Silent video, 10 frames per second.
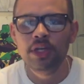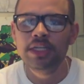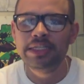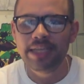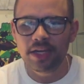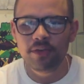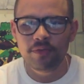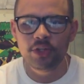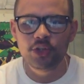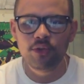Set in a
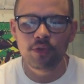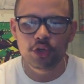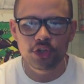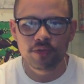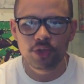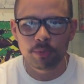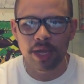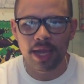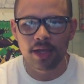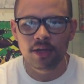fictional version of
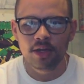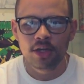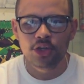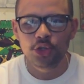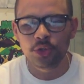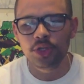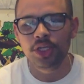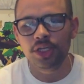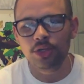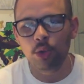Japan during the
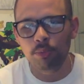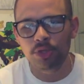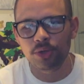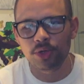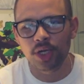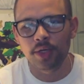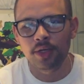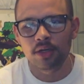Edo period,